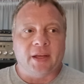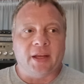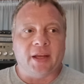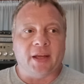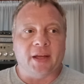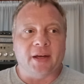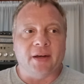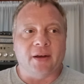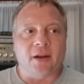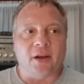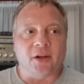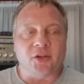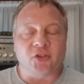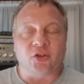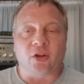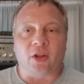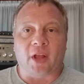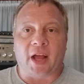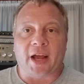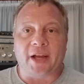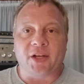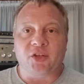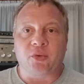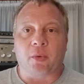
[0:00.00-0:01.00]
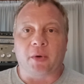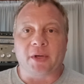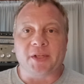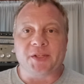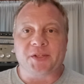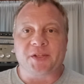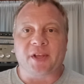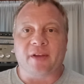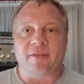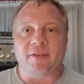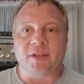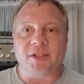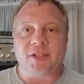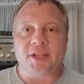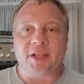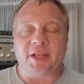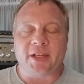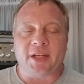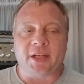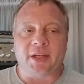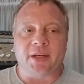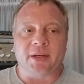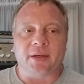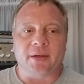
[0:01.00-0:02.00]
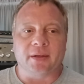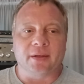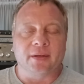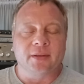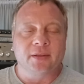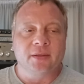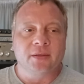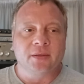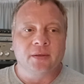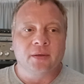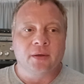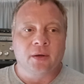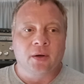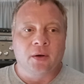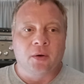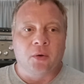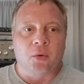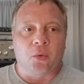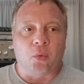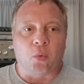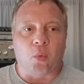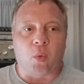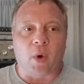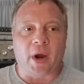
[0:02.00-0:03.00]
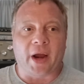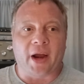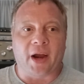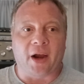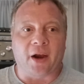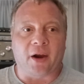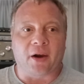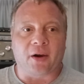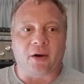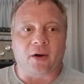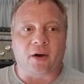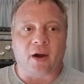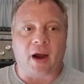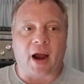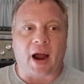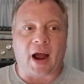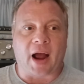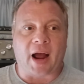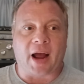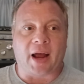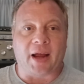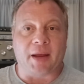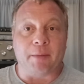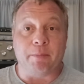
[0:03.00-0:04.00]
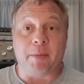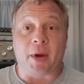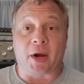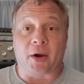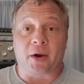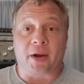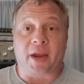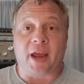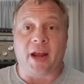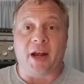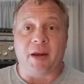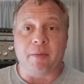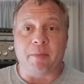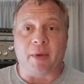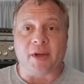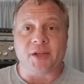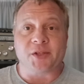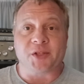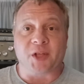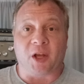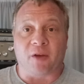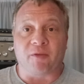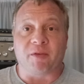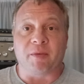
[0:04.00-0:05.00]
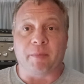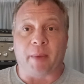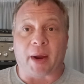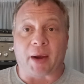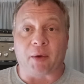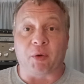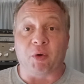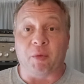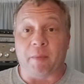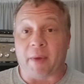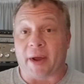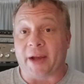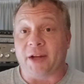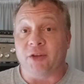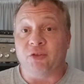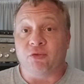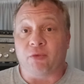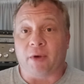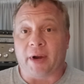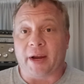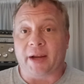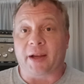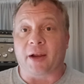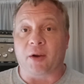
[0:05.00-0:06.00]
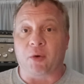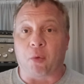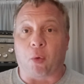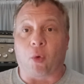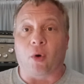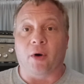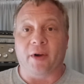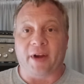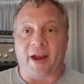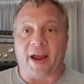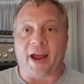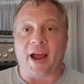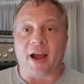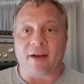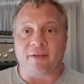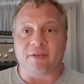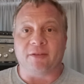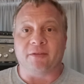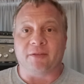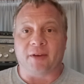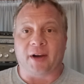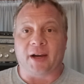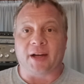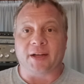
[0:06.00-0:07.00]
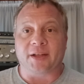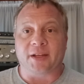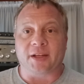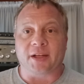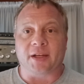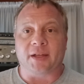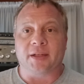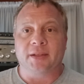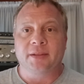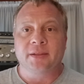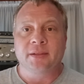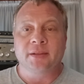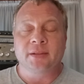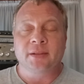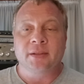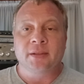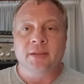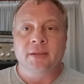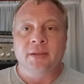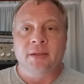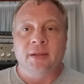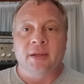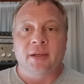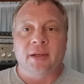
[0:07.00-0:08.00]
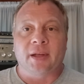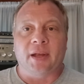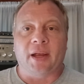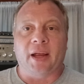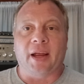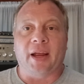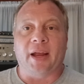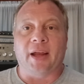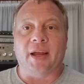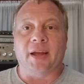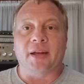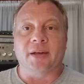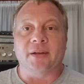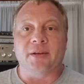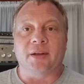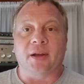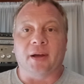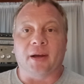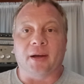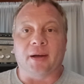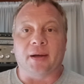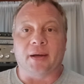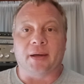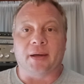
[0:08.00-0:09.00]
in July 2017, where I barricaded myself in my room. I drank a quart and a half of vodka and